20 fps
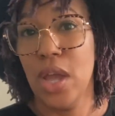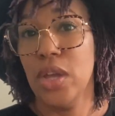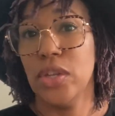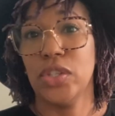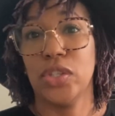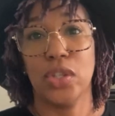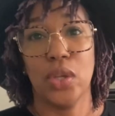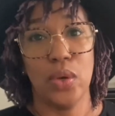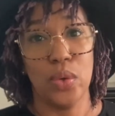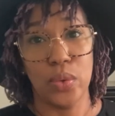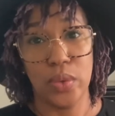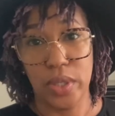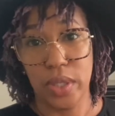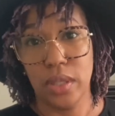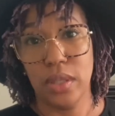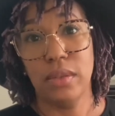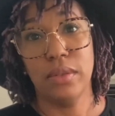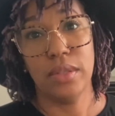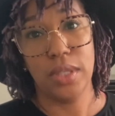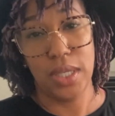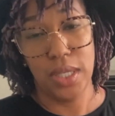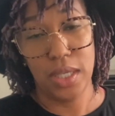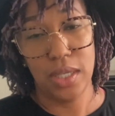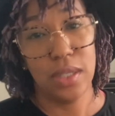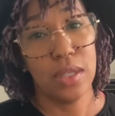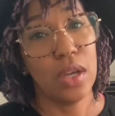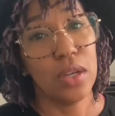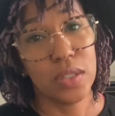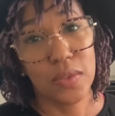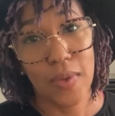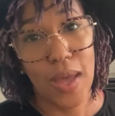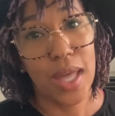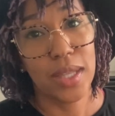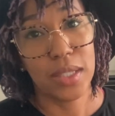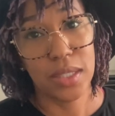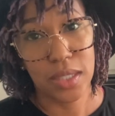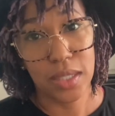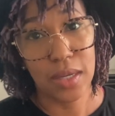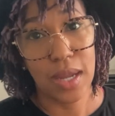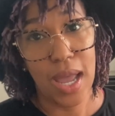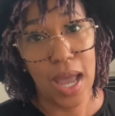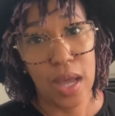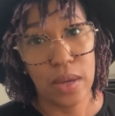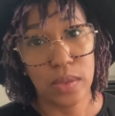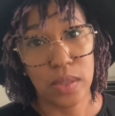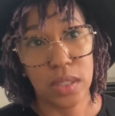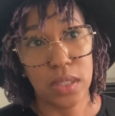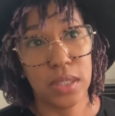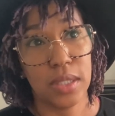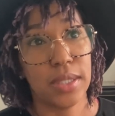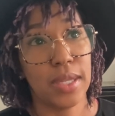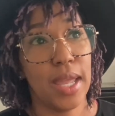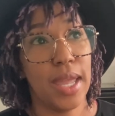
so getting those volunteer hours.